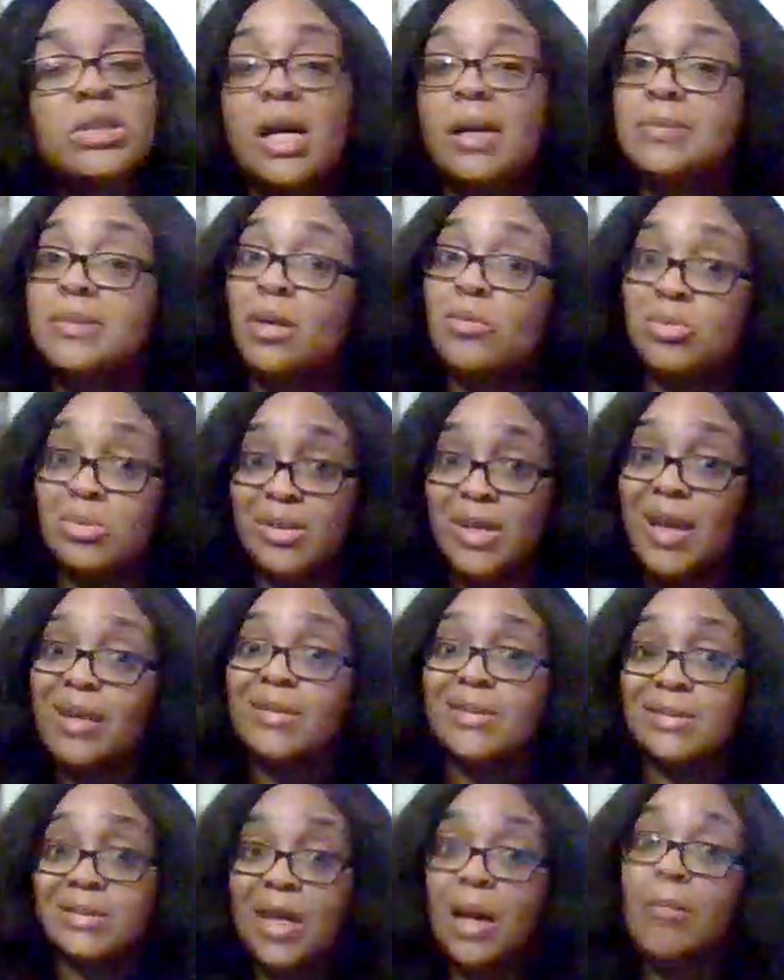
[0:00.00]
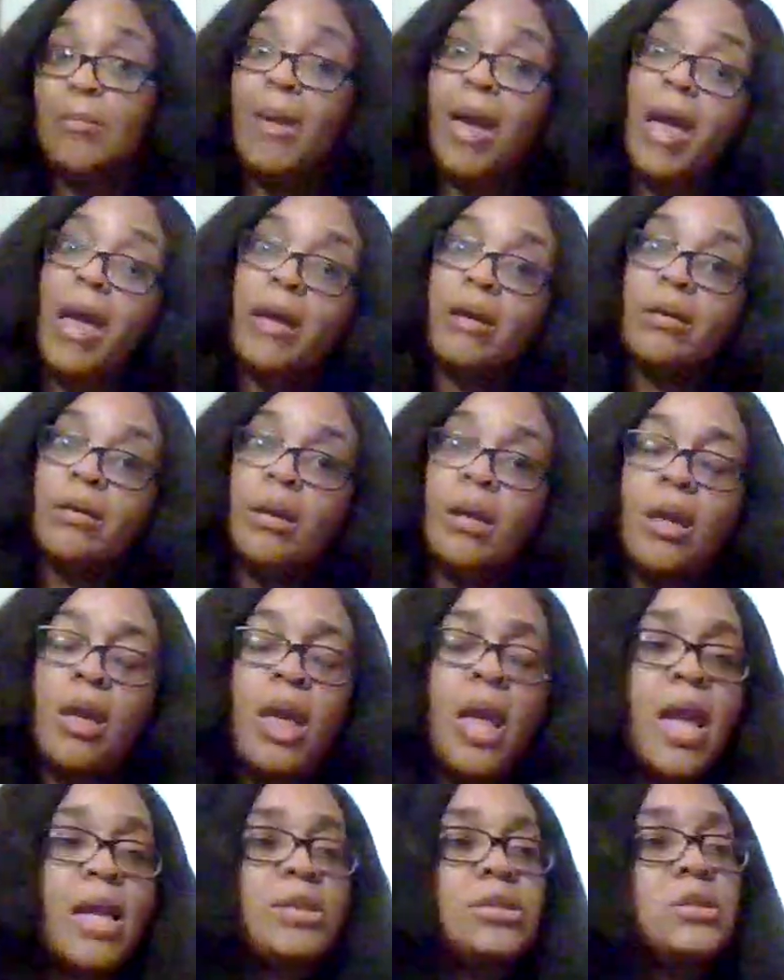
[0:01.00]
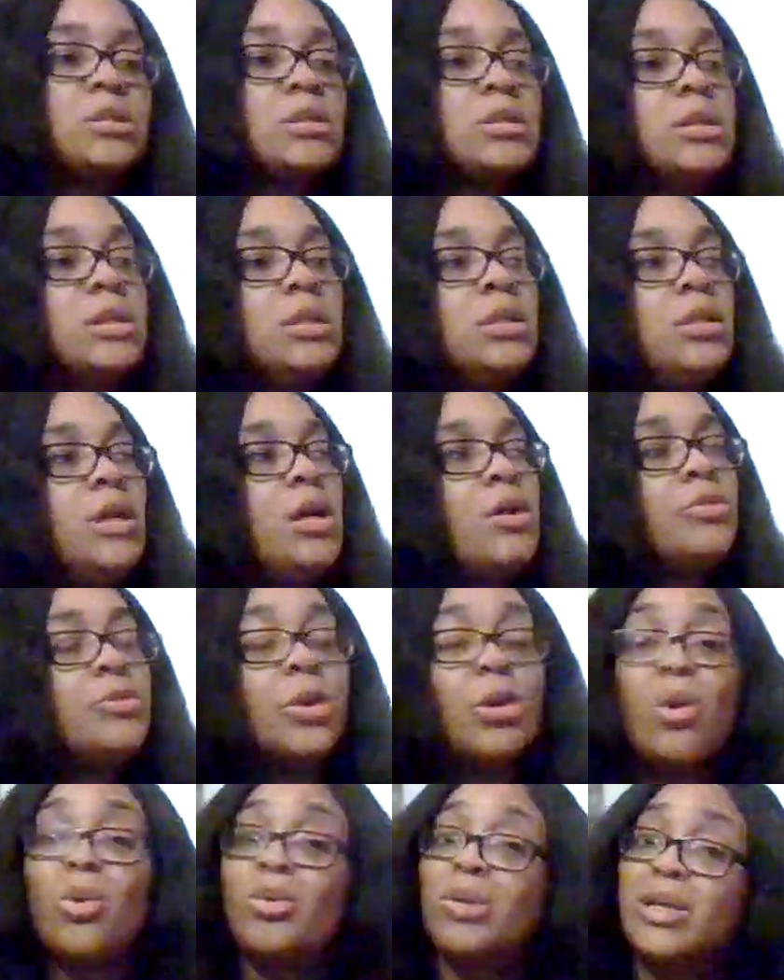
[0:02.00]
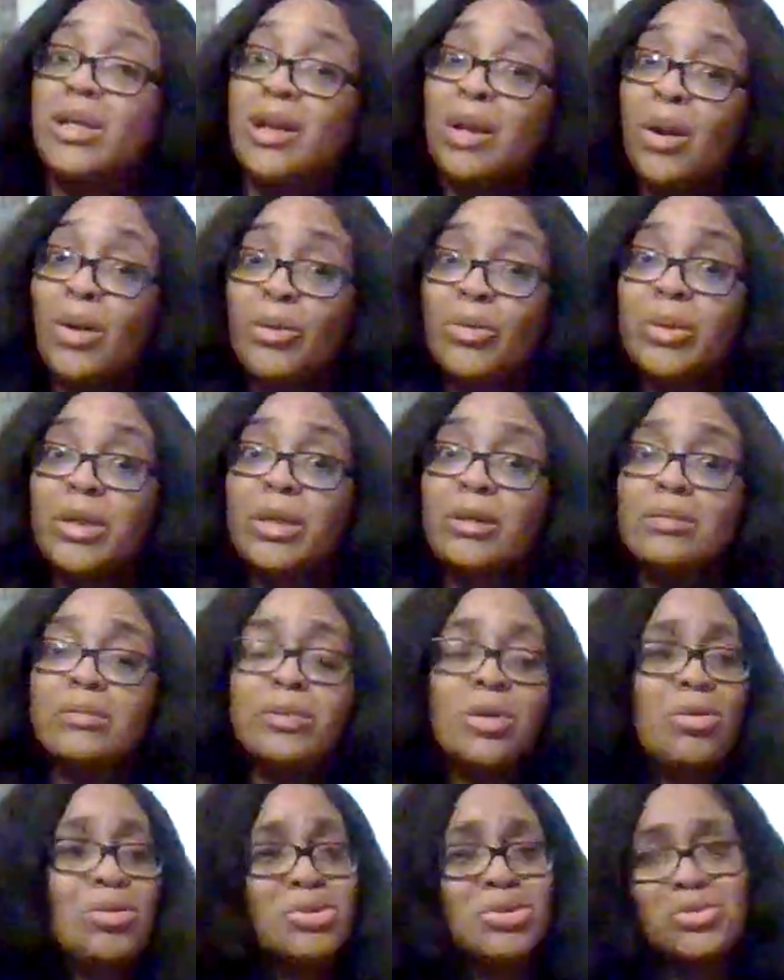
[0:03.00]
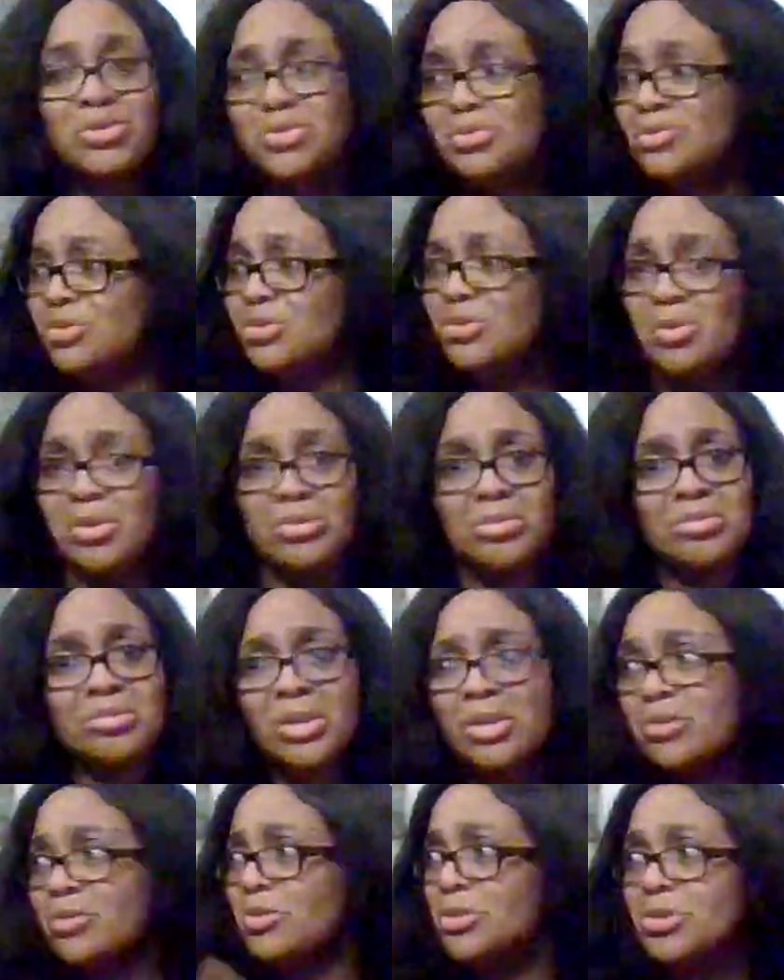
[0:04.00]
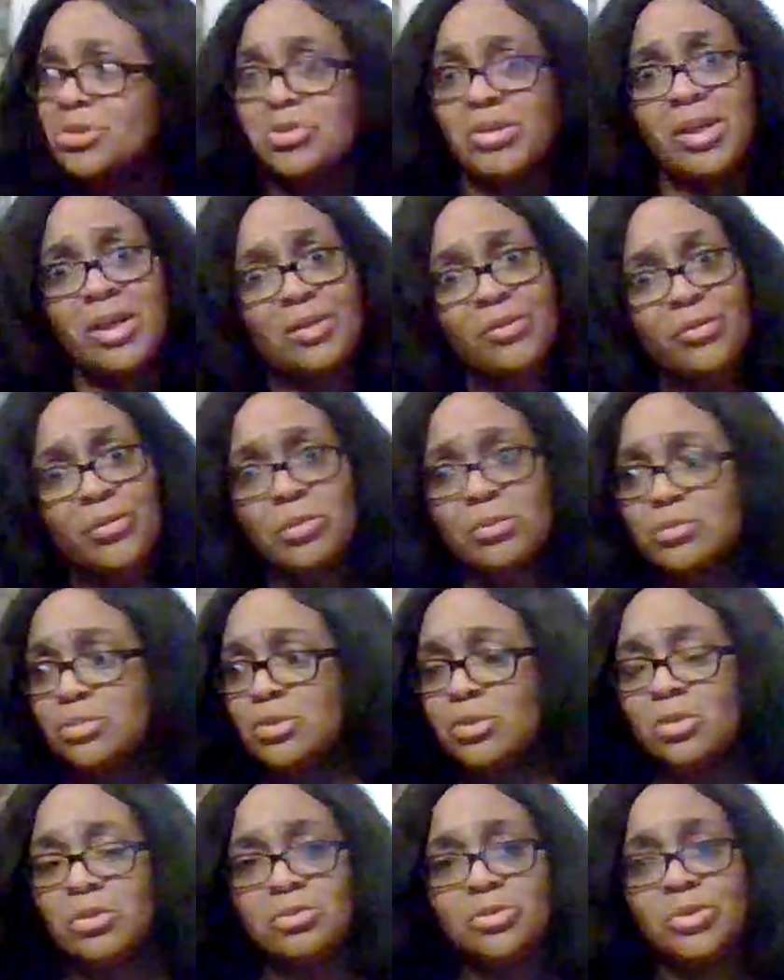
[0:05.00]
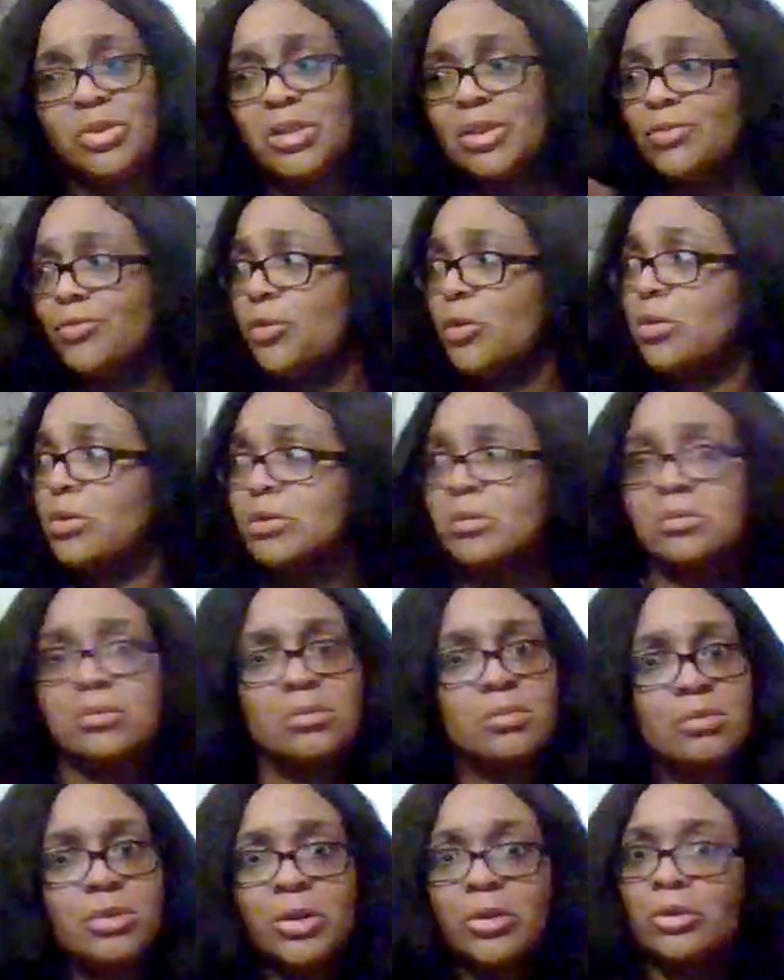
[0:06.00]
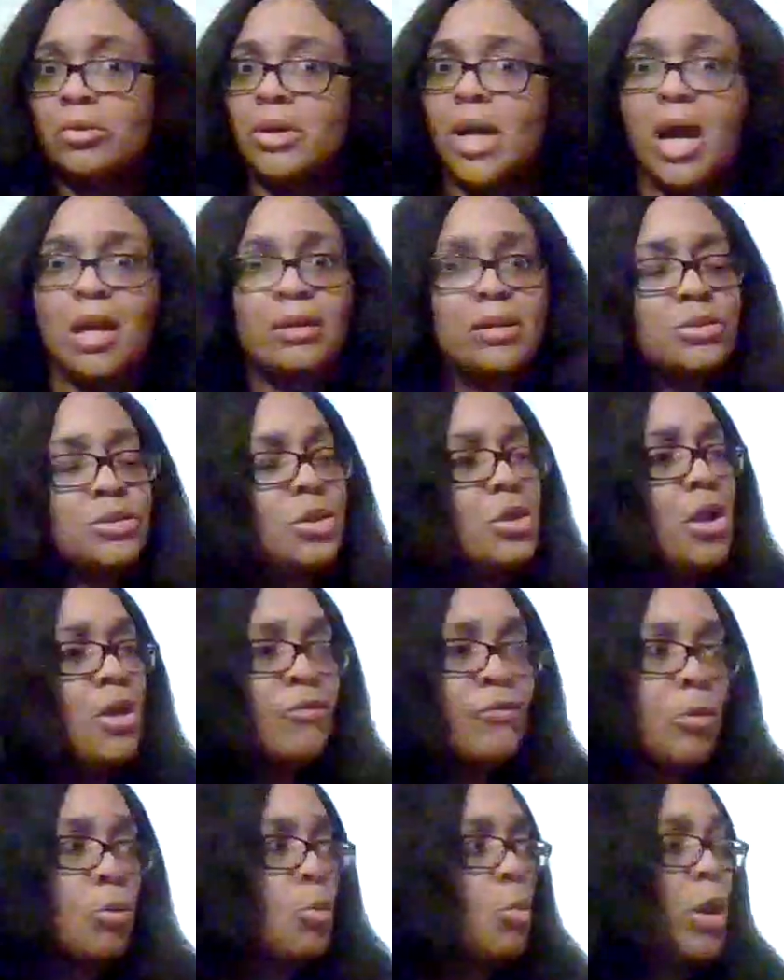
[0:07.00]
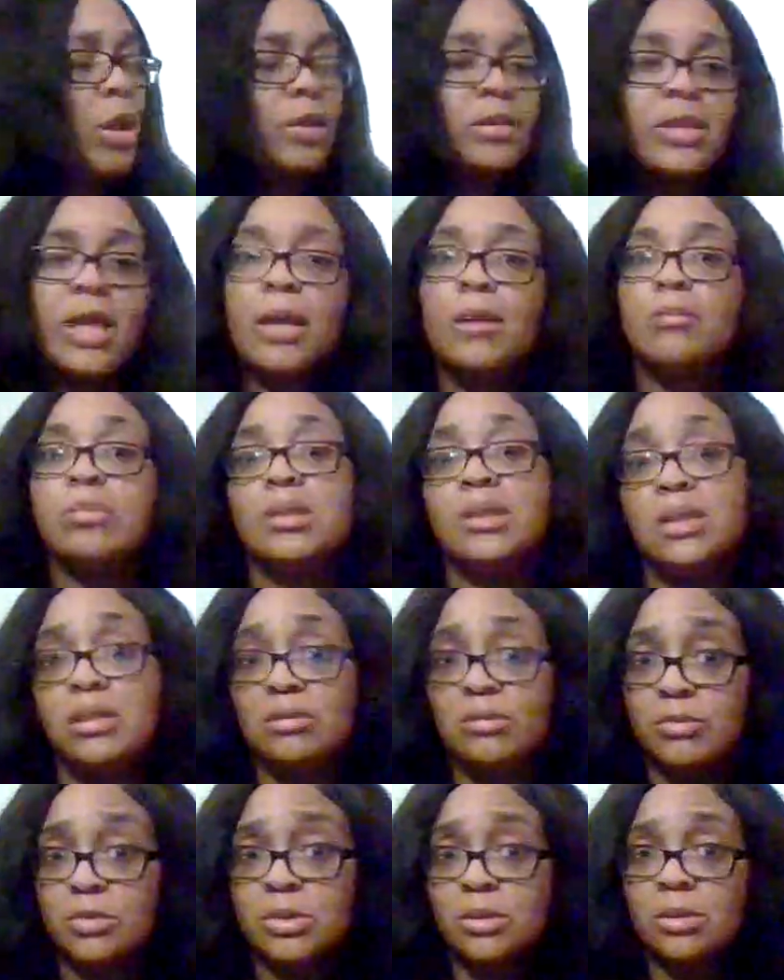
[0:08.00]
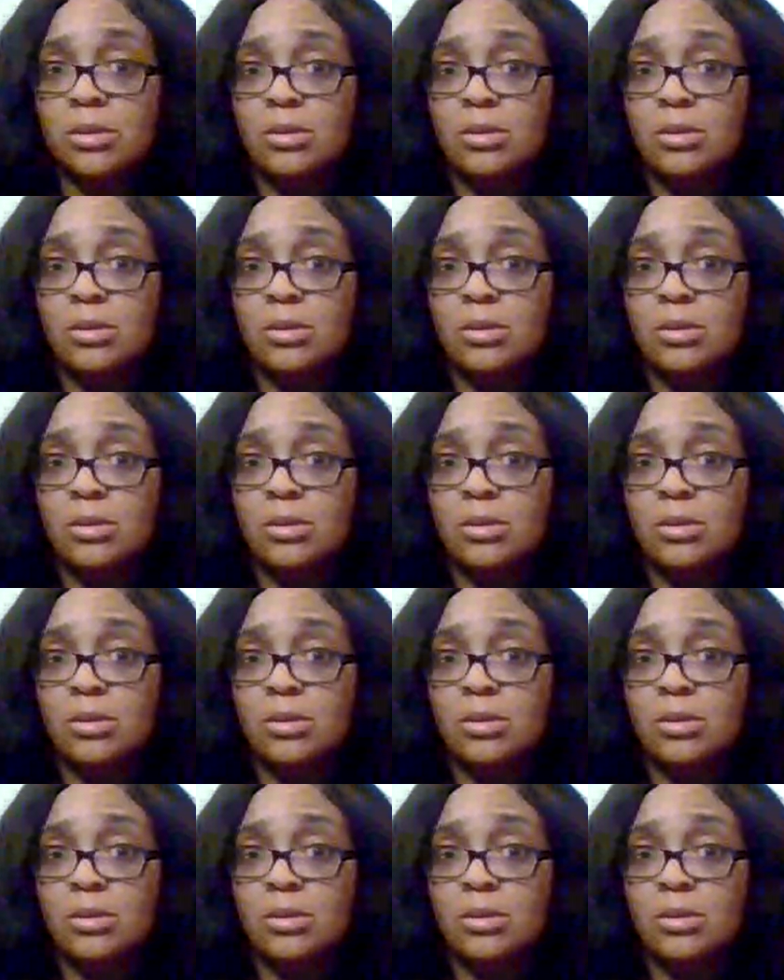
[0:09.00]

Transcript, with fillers: times I really had to step back and just see they're only learning they're only you know they're only transfer you know transferring their knowledge from what they believed